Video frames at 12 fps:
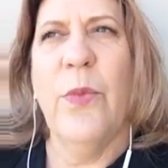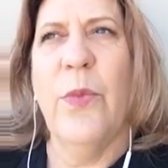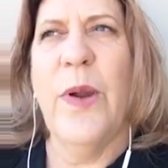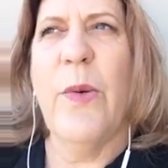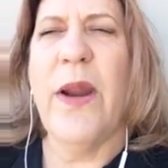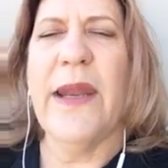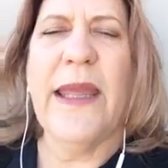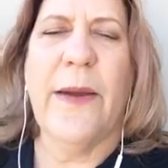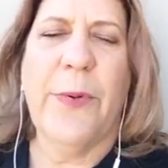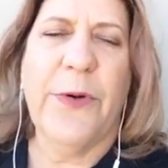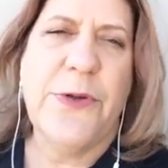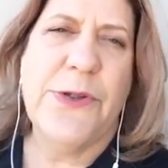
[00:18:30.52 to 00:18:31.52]
We want to
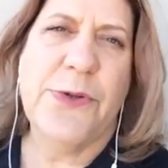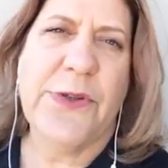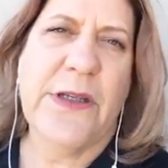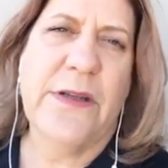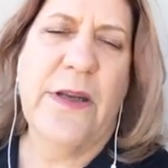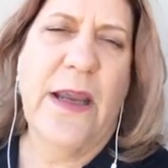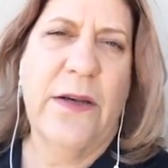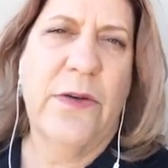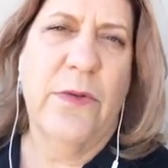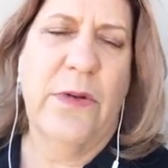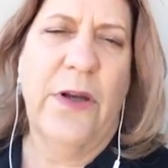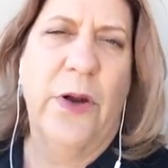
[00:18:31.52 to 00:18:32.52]
get producers
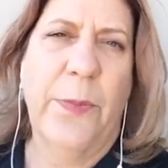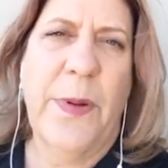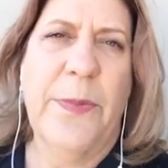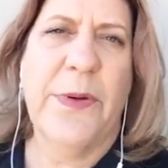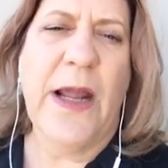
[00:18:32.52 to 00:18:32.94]
and people